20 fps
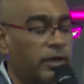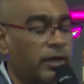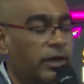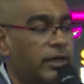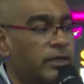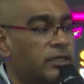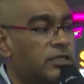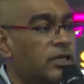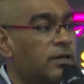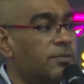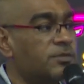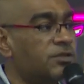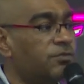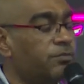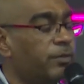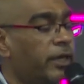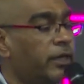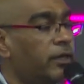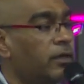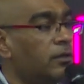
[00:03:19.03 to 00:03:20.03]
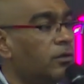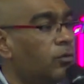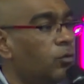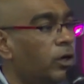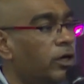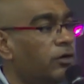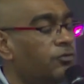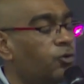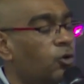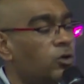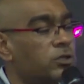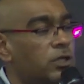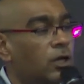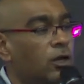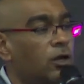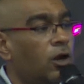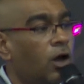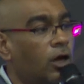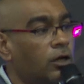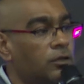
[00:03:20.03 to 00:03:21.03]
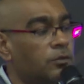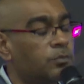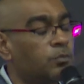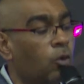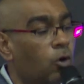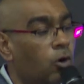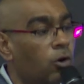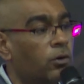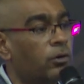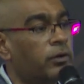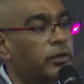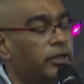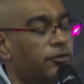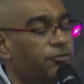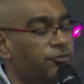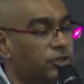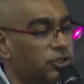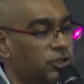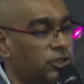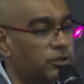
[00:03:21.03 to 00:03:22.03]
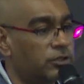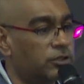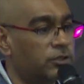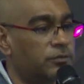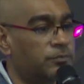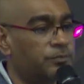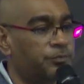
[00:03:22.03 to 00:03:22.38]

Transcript: in terms of making the workforce a lot more efficient.